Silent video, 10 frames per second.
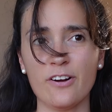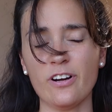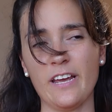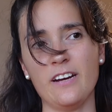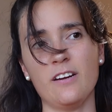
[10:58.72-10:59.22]
don't
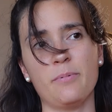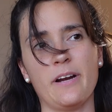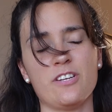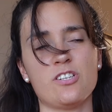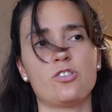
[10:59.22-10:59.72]
hate it, but
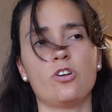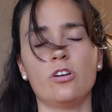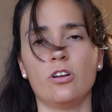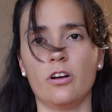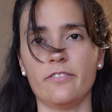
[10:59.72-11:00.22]
I just don't
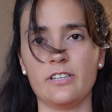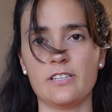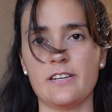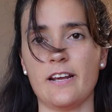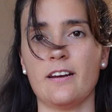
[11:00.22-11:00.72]
love
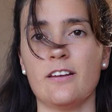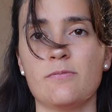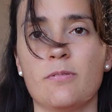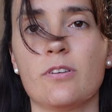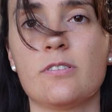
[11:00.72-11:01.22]
these necklines
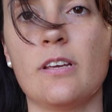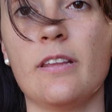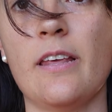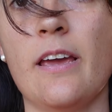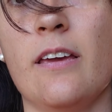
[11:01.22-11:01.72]
because
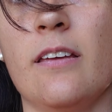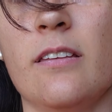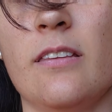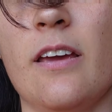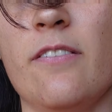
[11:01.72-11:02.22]

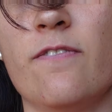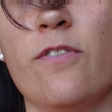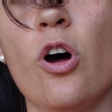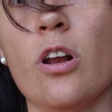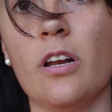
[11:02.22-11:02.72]
they
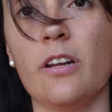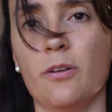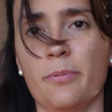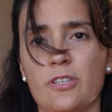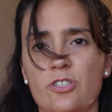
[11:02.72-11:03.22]
fall a
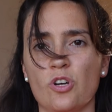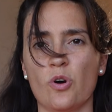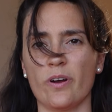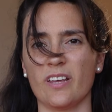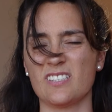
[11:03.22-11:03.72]
little bit.
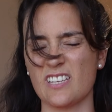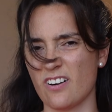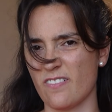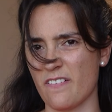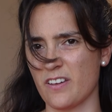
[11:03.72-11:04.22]
So instead
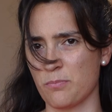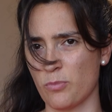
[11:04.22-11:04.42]
of having a